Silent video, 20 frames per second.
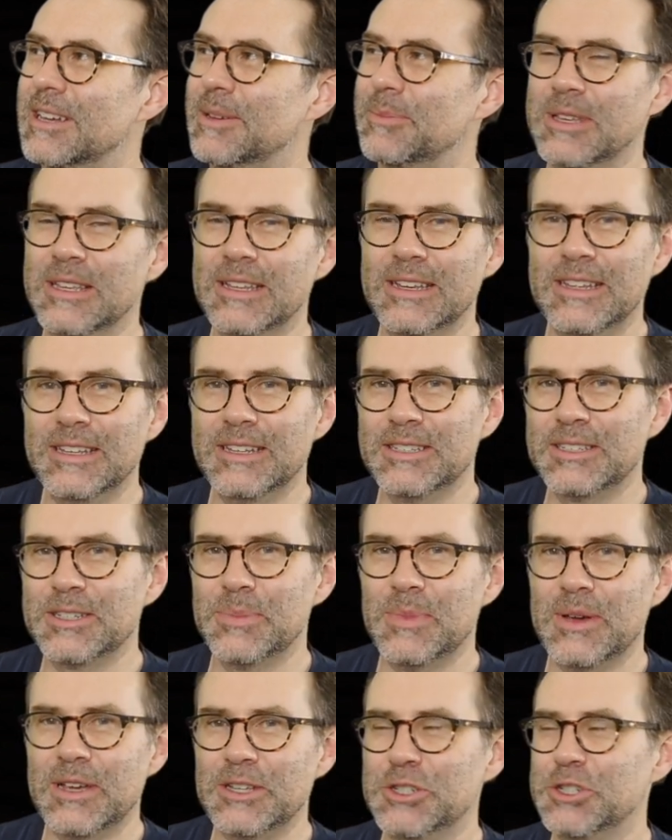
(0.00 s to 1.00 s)
I'm getting into
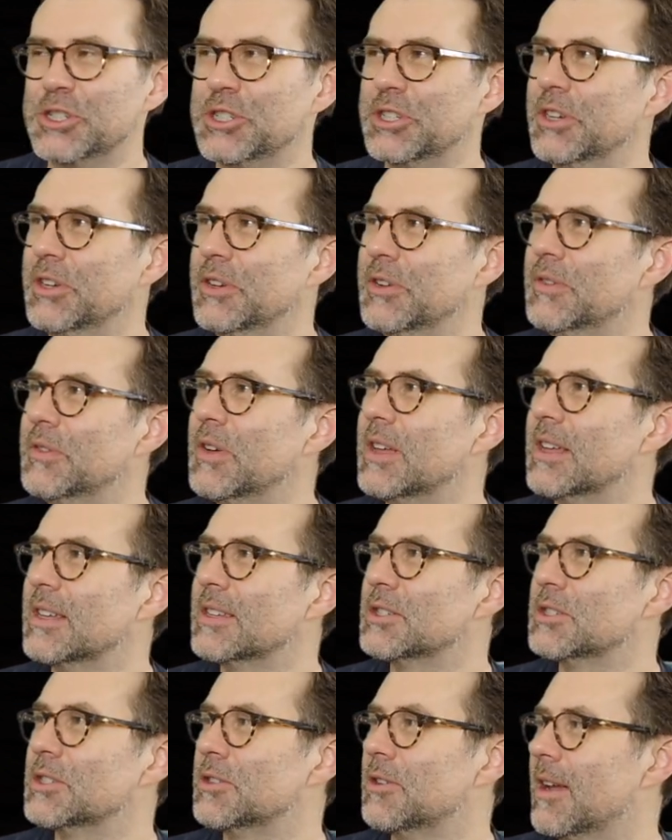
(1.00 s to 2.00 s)
my shiv
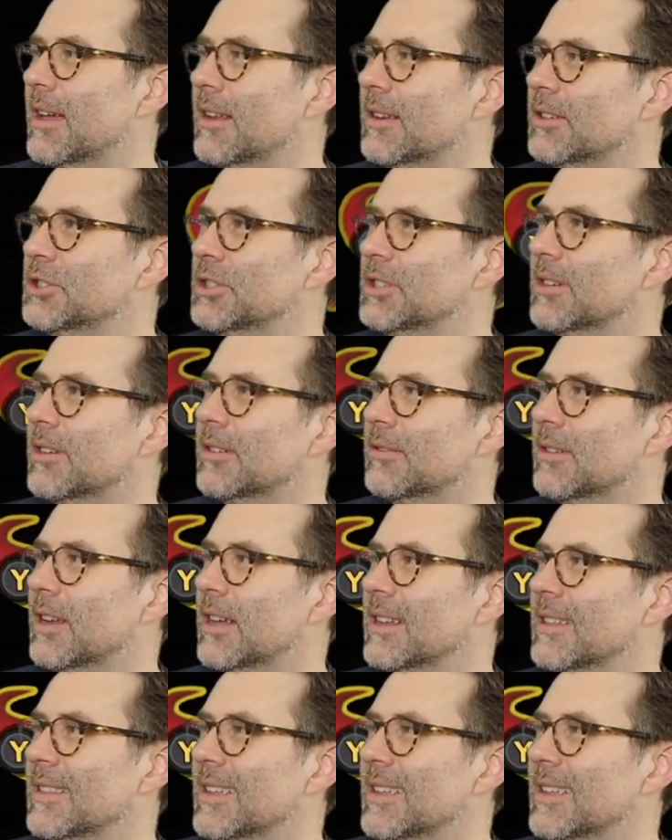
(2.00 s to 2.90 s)
strategy already.